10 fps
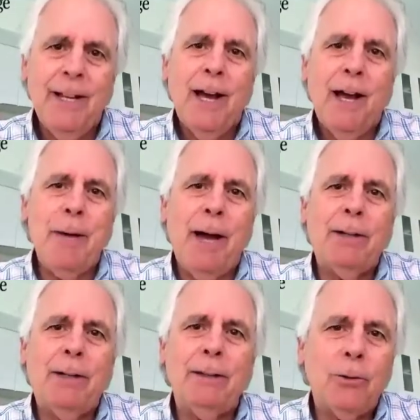about
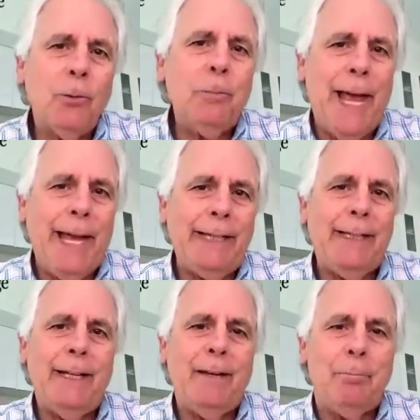a little bank
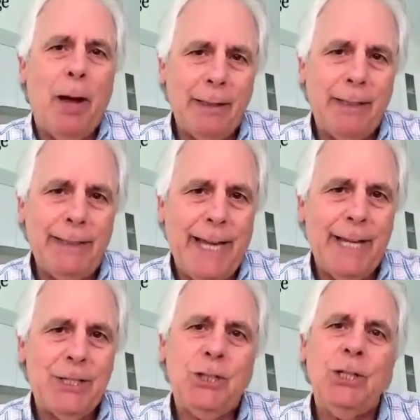in
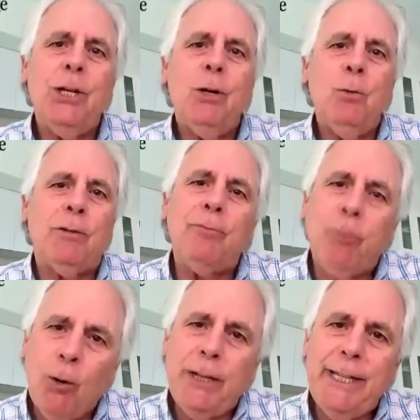Bangladesh with
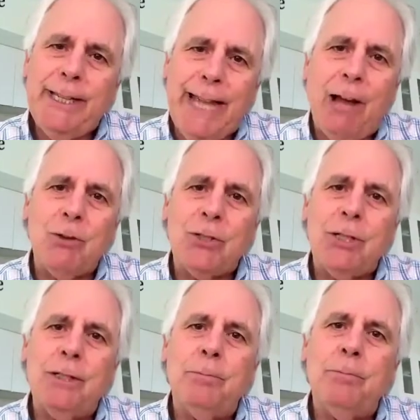
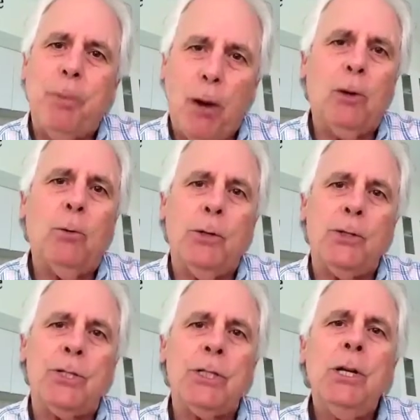40,000
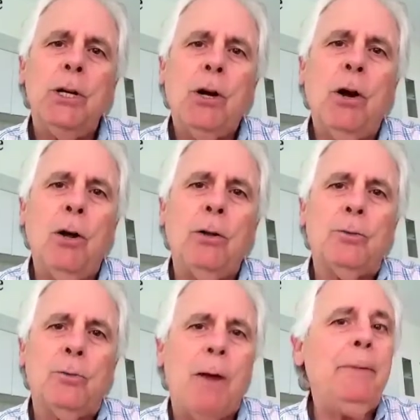borrowers
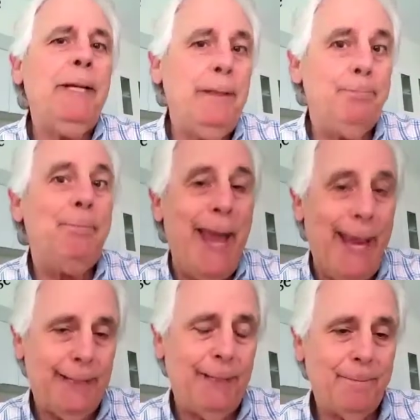called Grameen
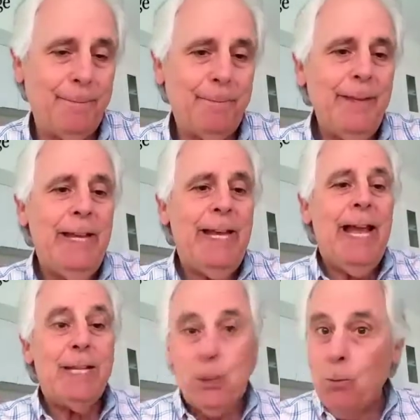Bank. Mm-hmm. So